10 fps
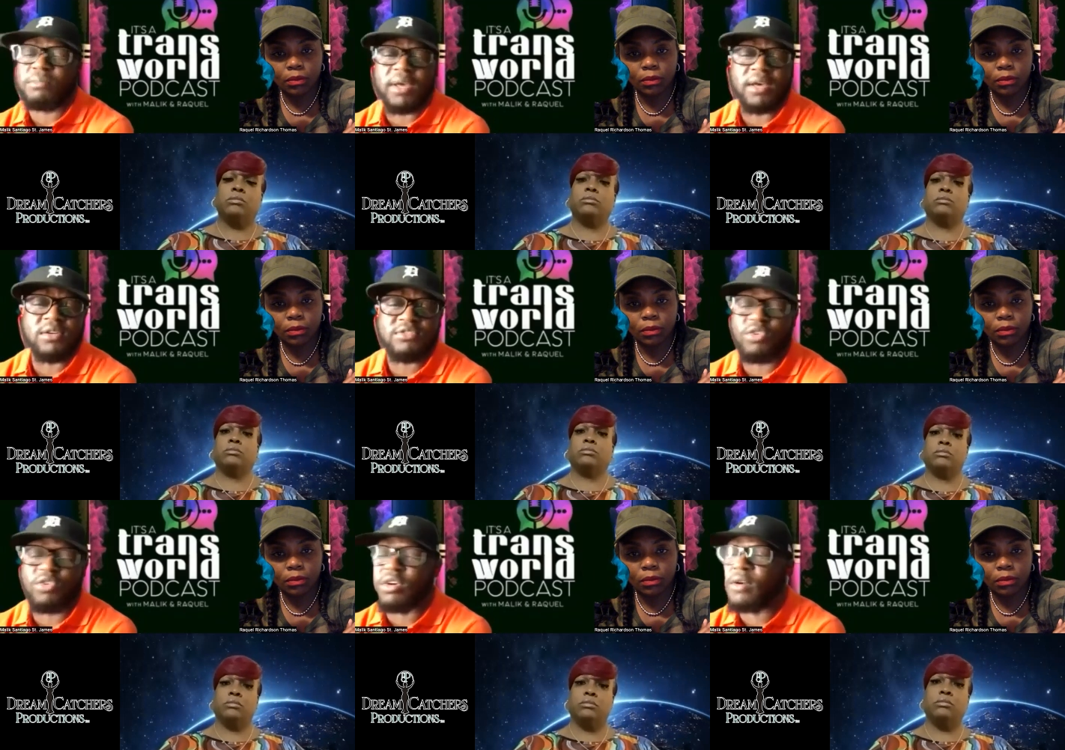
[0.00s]
Speaker 1: bills
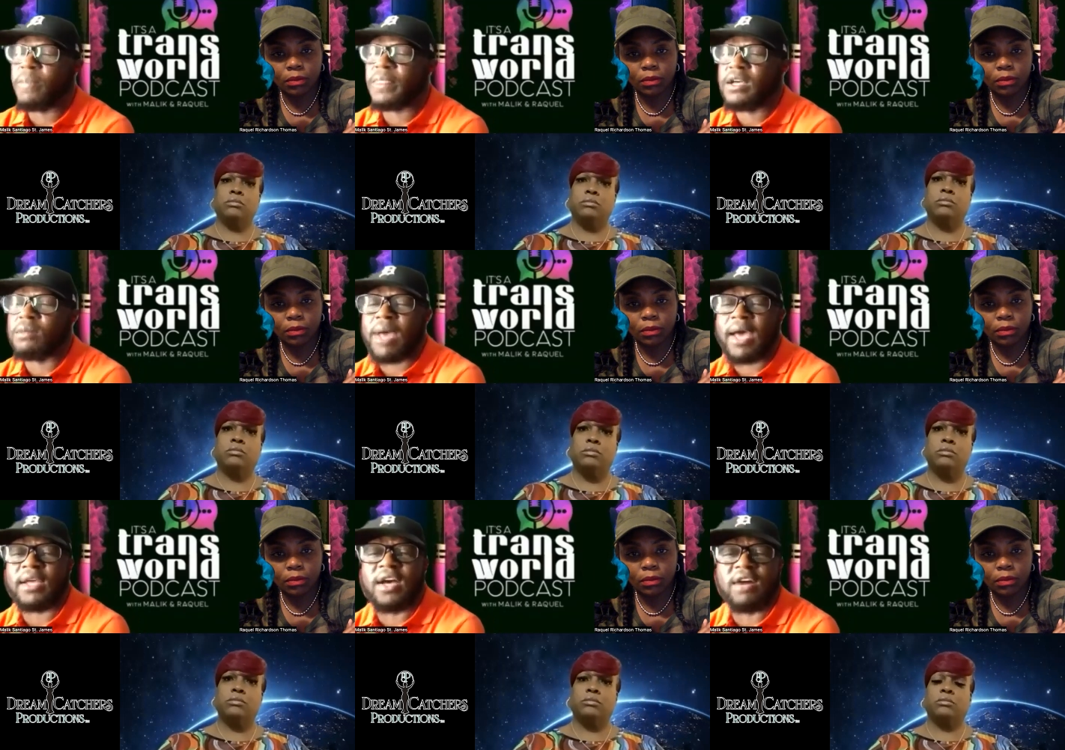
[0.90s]
for
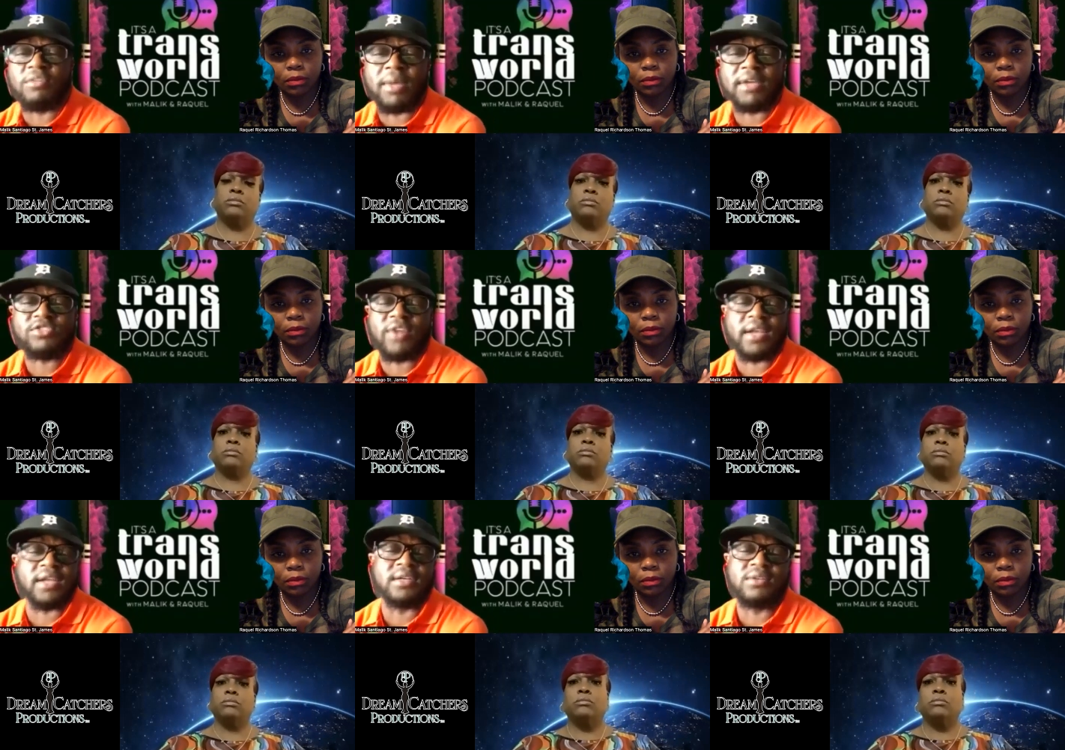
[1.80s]
combating government
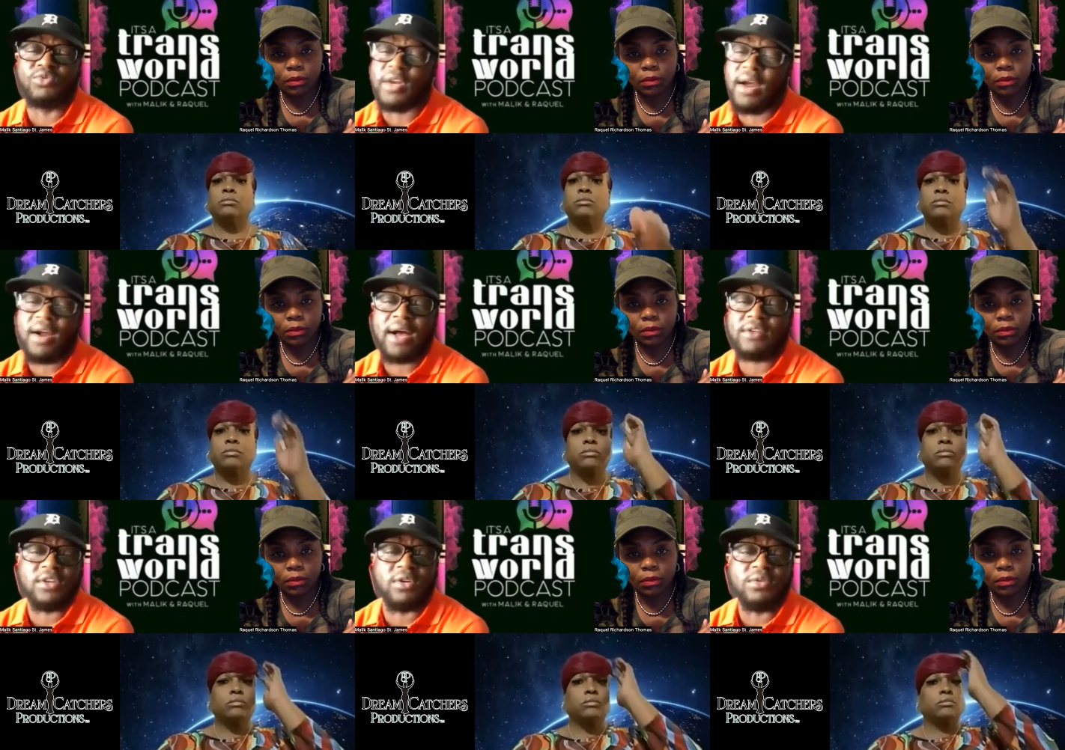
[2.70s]
trying to run our
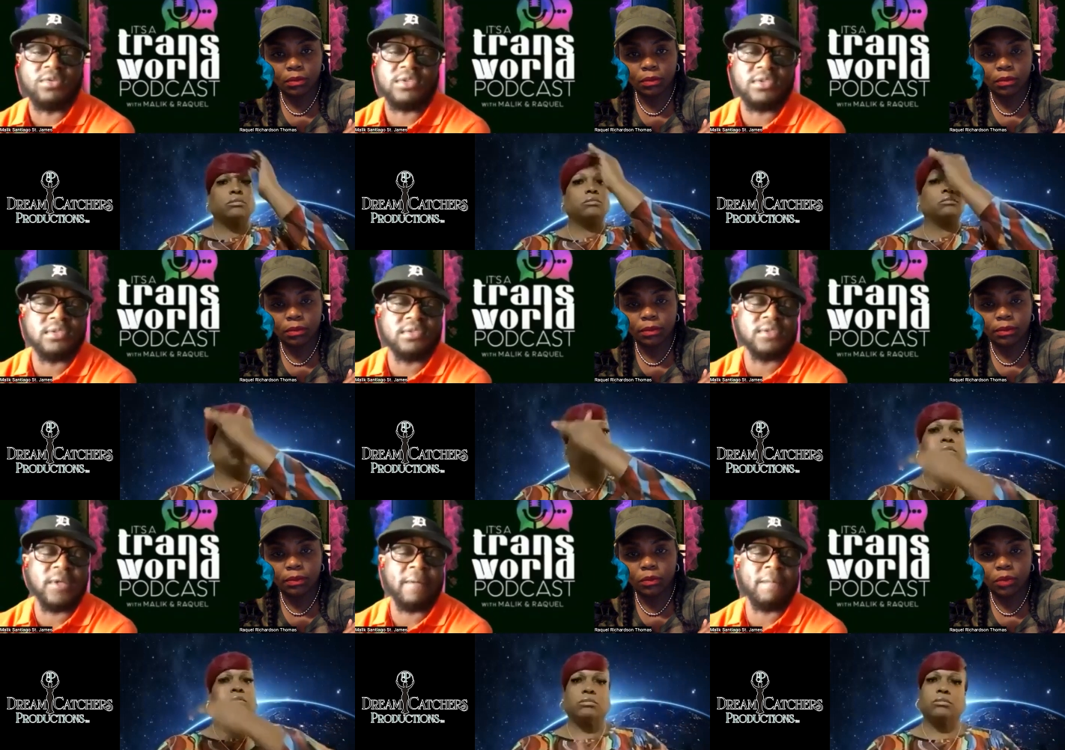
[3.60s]
households.
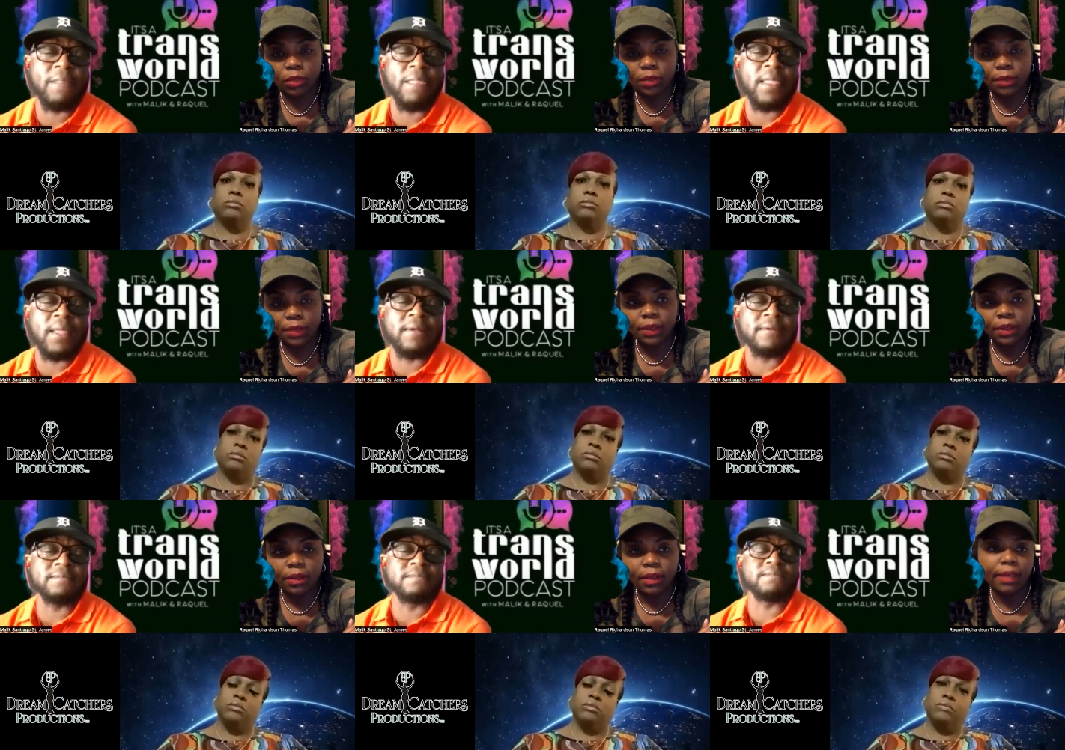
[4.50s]
Speaker 2: Right.
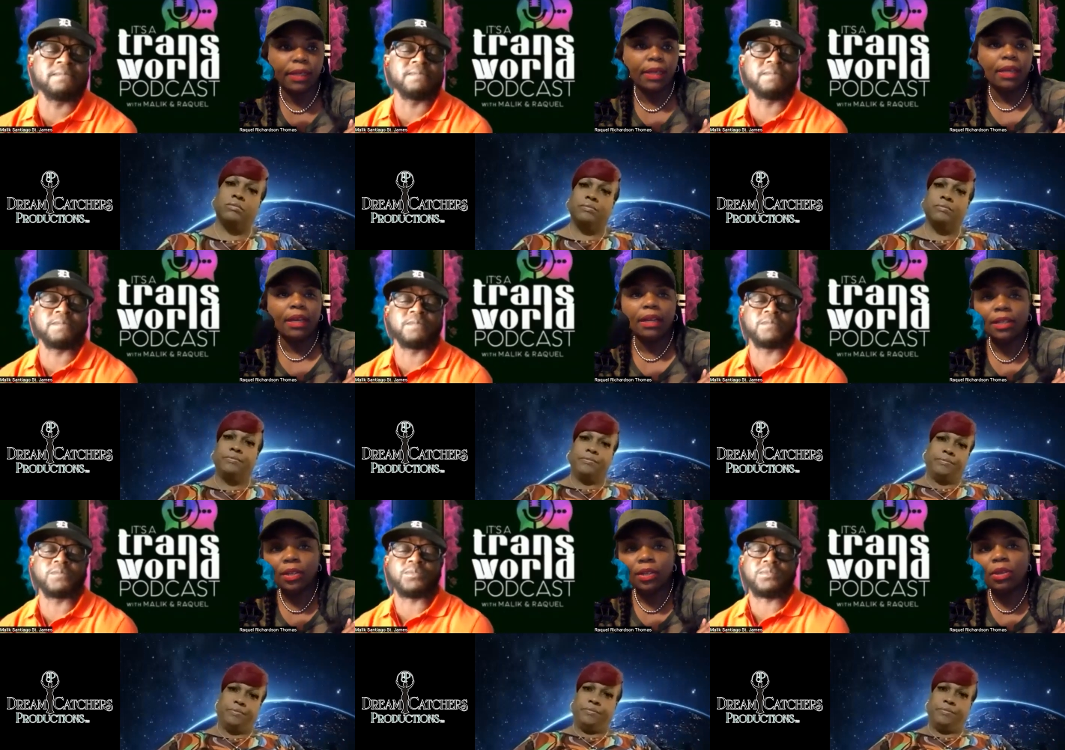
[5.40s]
Right. I
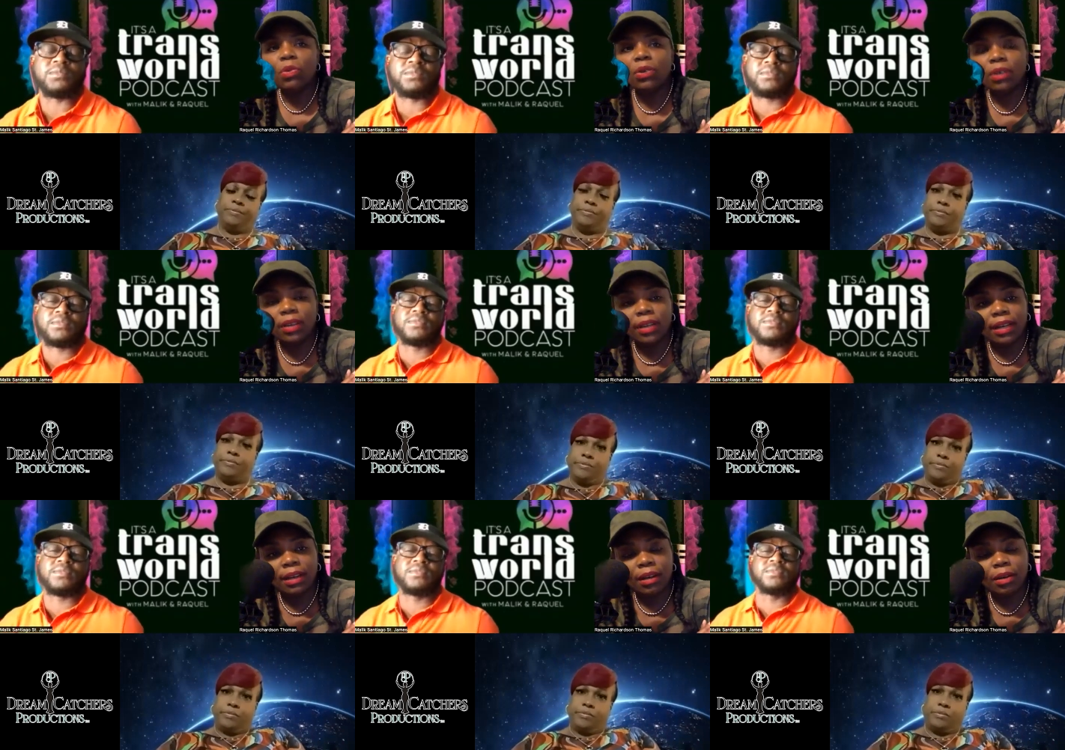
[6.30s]
couldn't agree more.
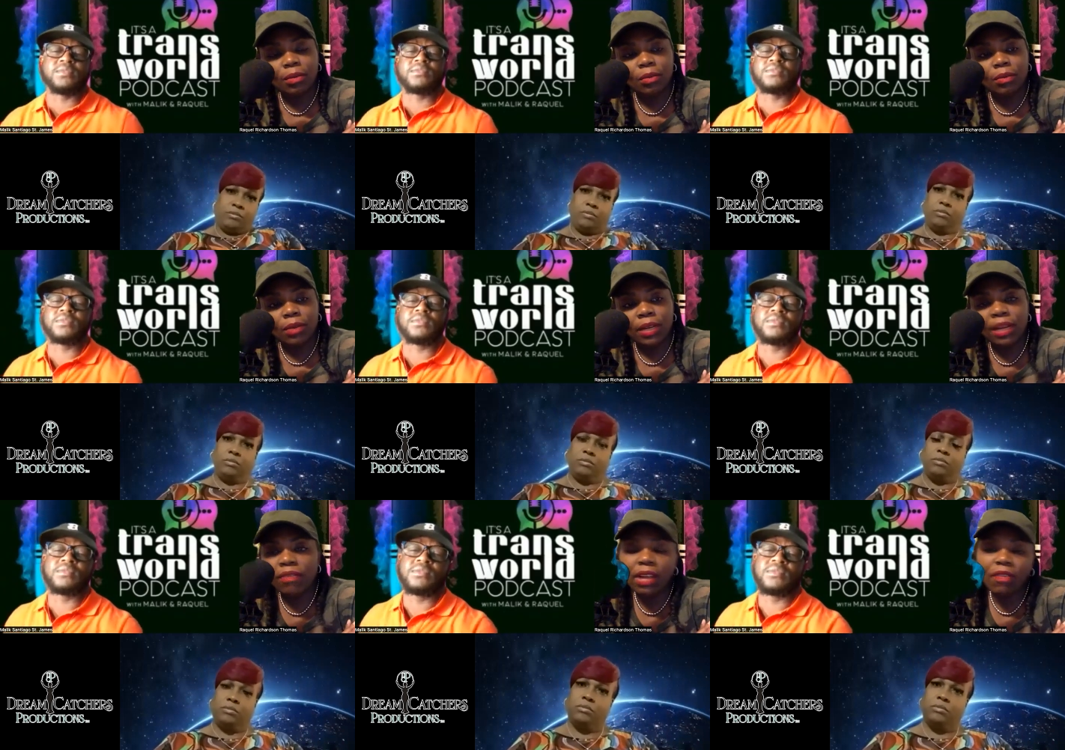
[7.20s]
Um, and
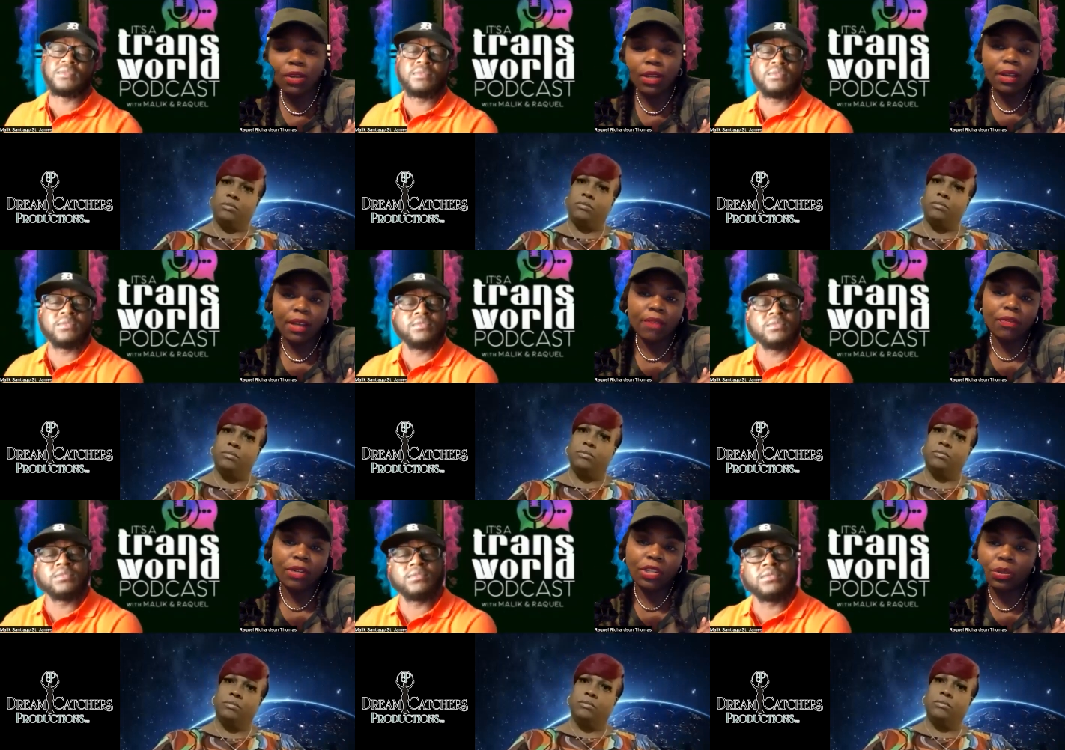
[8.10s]
every every
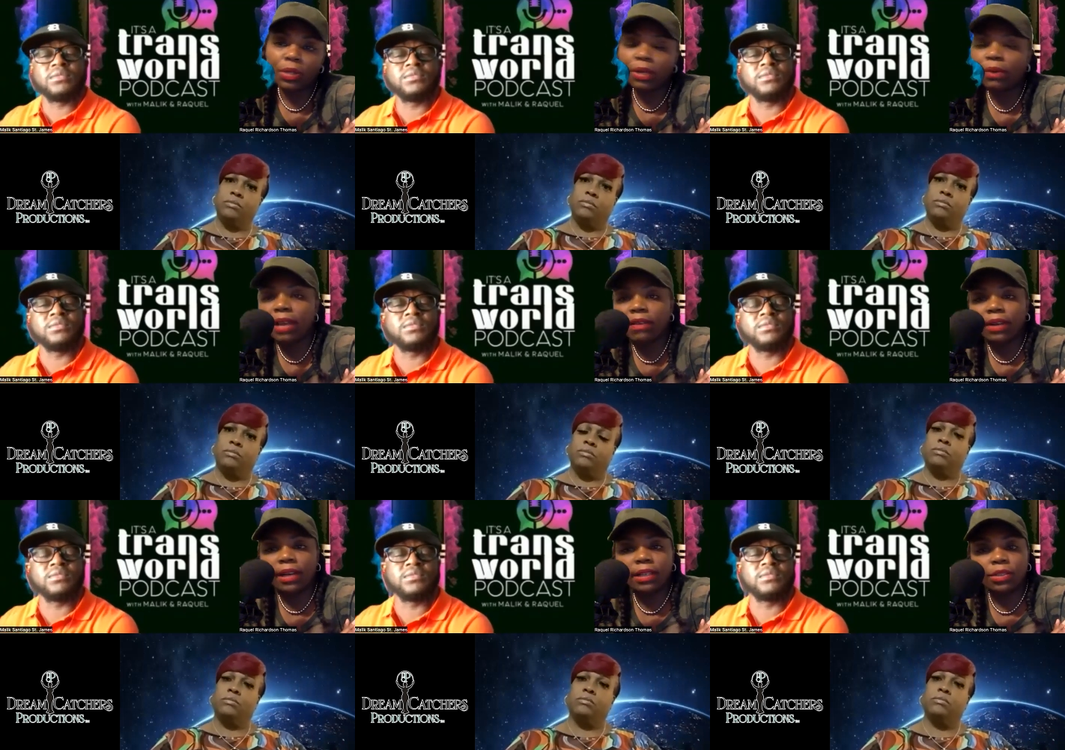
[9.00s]
every show that we
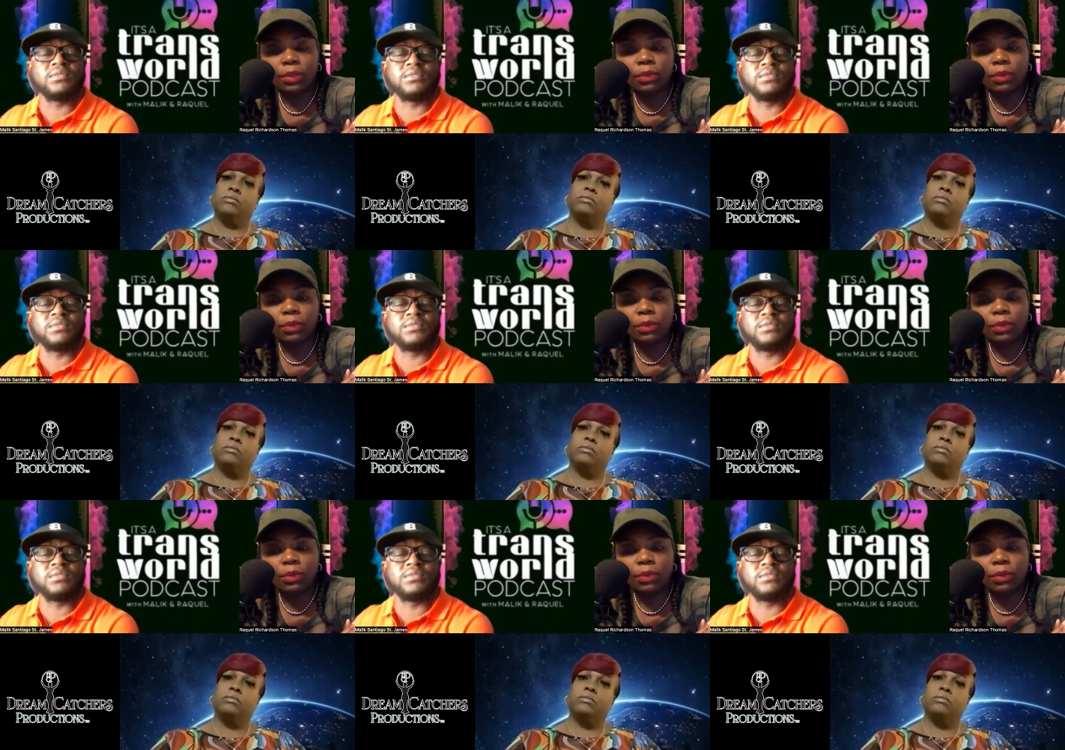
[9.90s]
have, guys, we